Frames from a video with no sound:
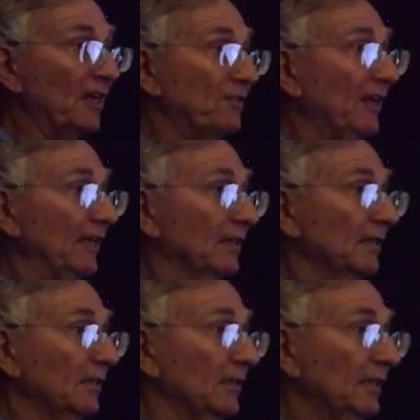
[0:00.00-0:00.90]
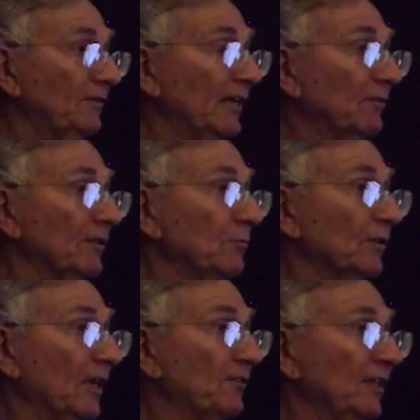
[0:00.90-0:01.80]
I think. If you got rid of the
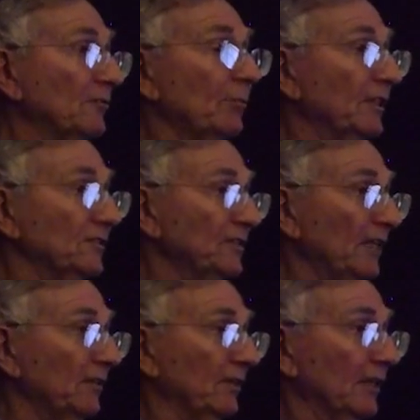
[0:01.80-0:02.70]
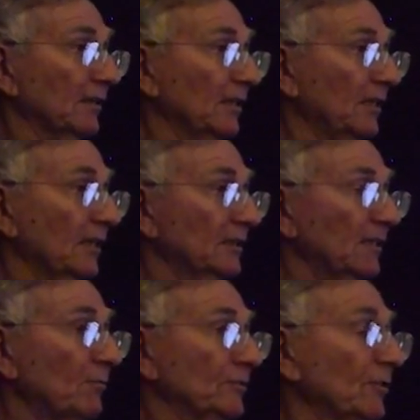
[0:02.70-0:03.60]
word I think, nobody could say anything.
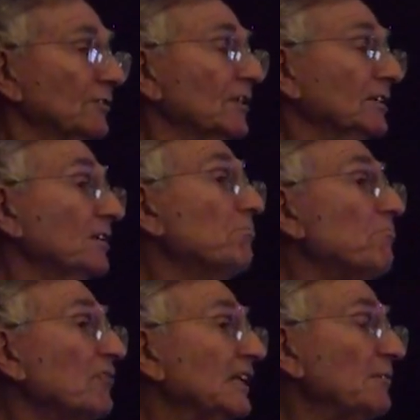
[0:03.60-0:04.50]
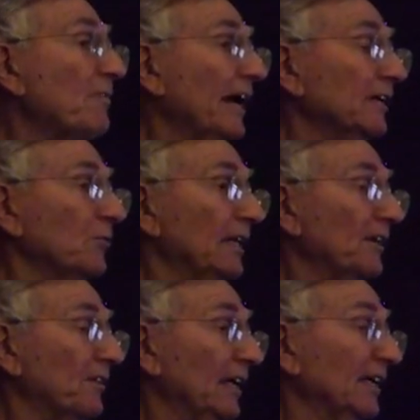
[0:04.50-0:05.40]
So it doesn't really matter what
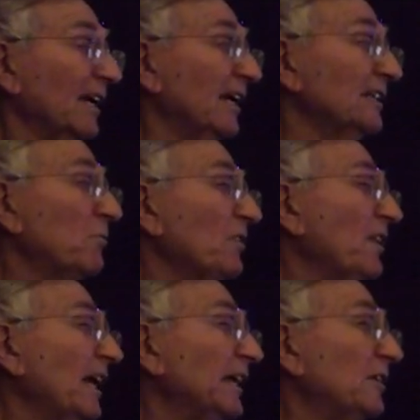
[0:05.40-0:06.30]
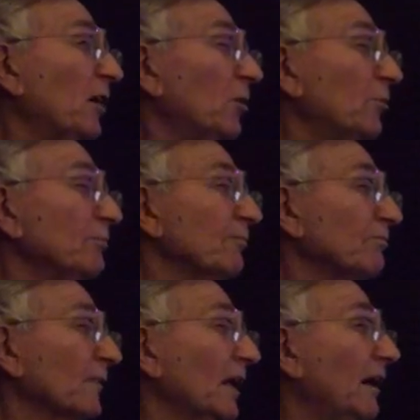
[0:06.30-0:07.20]
I think. The one thing I know,
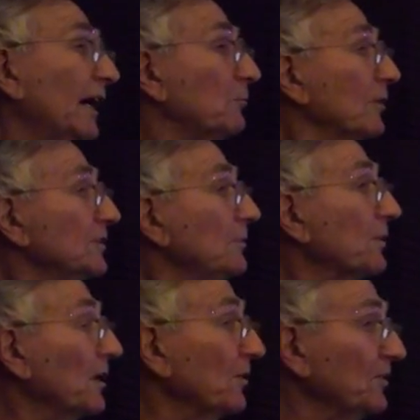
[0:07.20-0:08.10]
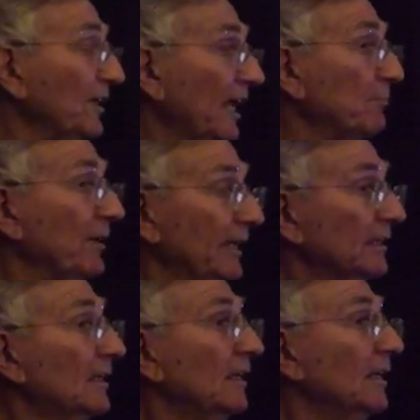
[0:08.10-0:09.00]
I worked in the McCarthy
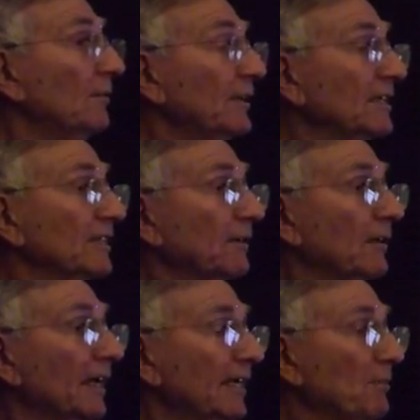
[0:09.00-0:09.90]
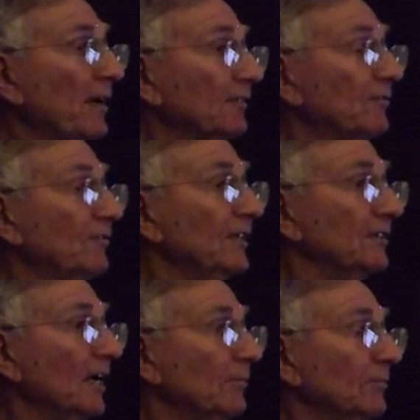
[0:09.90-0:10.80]
campaign because I came back from
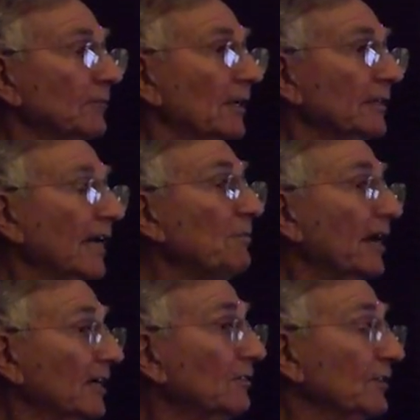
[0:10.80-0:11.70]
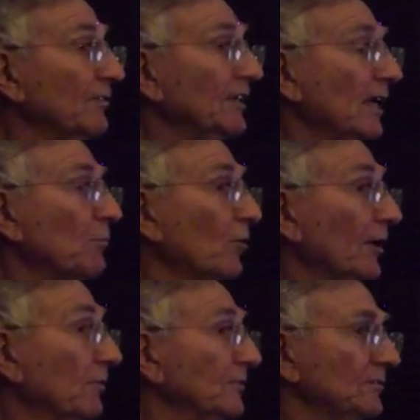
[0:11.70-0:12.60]
Vietnam. I covered the Vietnam
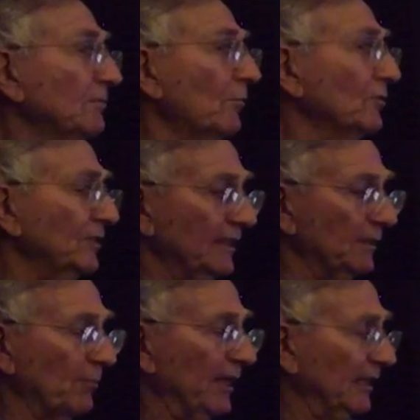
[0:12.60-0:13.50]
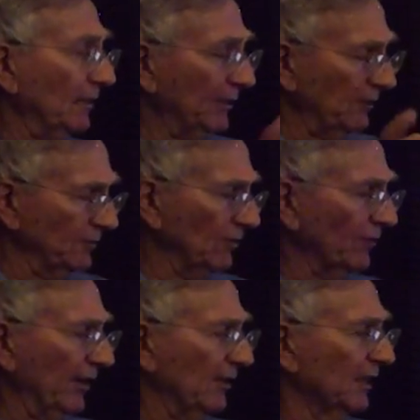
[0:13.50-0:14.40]
War. I was mostly in the Pentagon, but I was
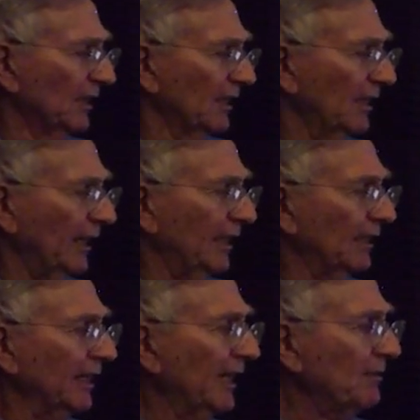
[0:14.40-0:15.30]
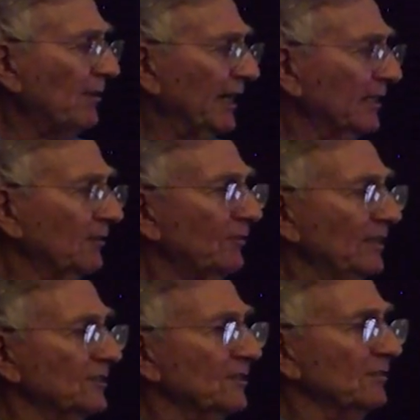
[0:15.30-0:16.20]
over there. And I came back
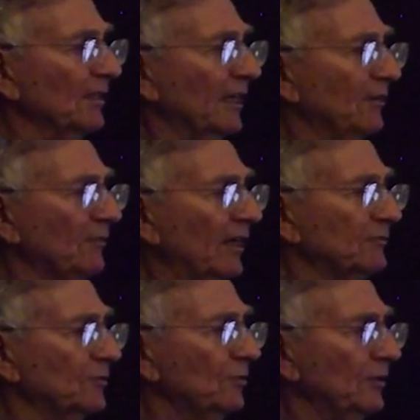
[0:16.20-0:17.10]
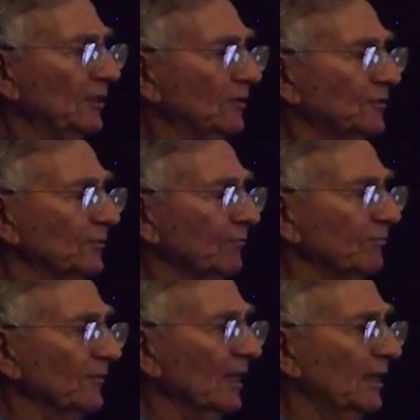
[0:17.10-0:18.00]
convinced after 2 years.
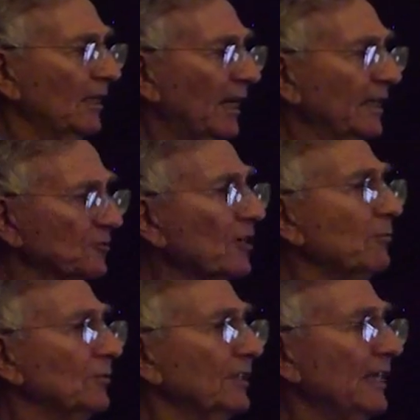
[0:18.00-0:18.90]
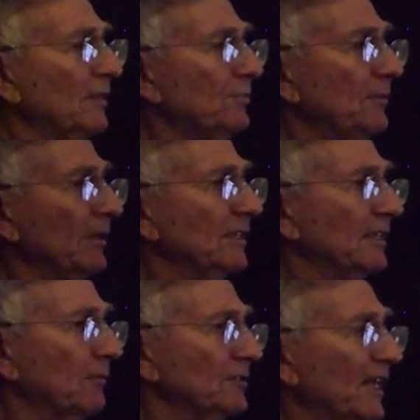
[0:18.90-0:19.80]
I got in trouble with the AP
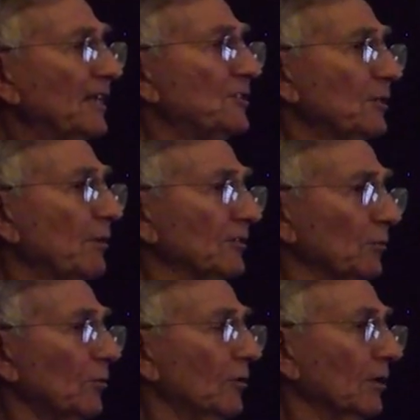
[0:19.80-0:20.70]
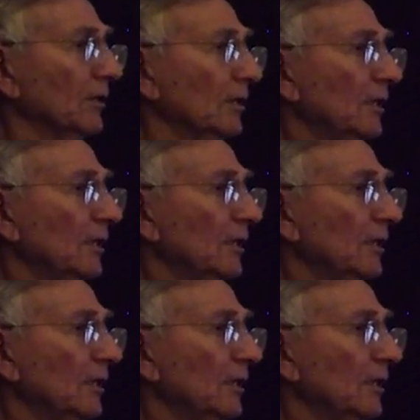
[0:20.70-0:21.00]
because I was edgy about the war.